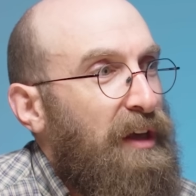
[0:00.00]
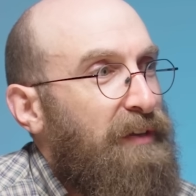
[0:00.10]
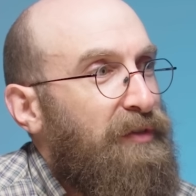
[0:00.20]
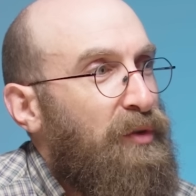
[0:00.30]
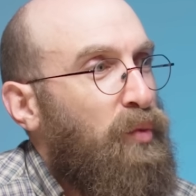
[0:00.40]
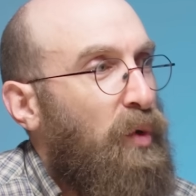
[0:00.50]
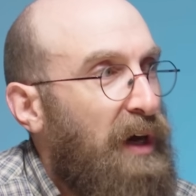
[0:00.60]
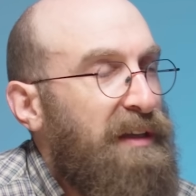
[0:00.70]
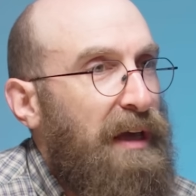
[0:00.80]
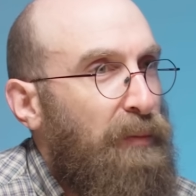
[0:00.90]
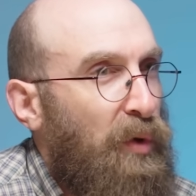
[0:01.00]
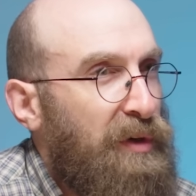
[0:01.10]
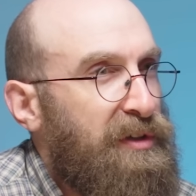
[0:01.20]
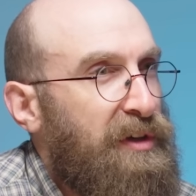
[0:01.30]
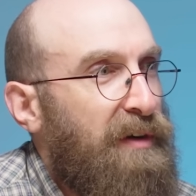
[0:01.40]
if you want that more
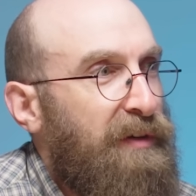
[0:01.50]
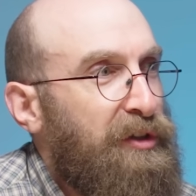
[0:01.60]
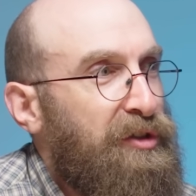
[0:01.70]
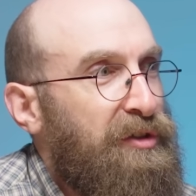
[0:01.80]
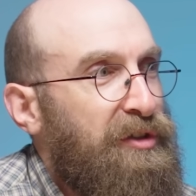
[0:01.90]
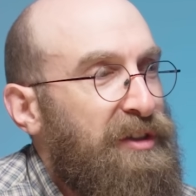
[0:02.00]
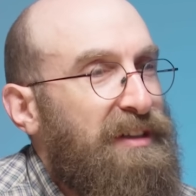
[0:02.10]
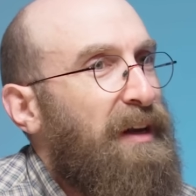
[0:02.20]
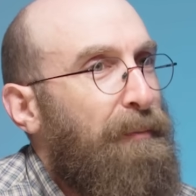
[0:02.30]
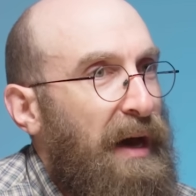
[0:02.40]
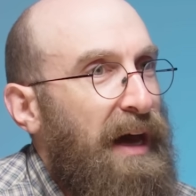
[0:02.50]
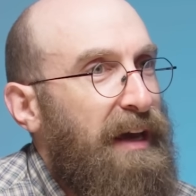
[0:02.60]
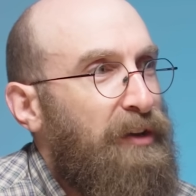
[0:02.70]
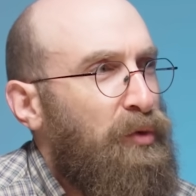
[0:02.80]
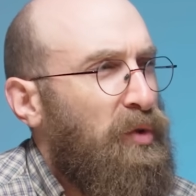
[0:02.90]
secure version, you just got to buy
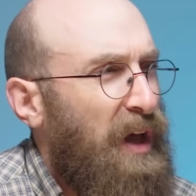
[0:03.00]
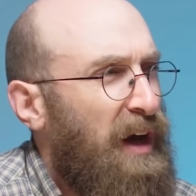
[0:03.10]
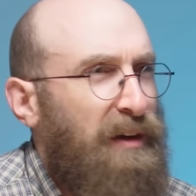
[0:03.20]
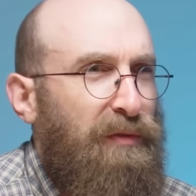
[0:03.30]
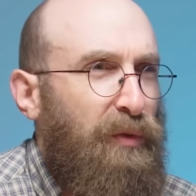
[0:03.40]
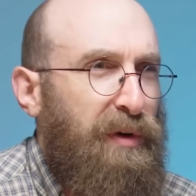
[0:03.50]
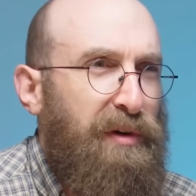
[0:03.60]
a new lock for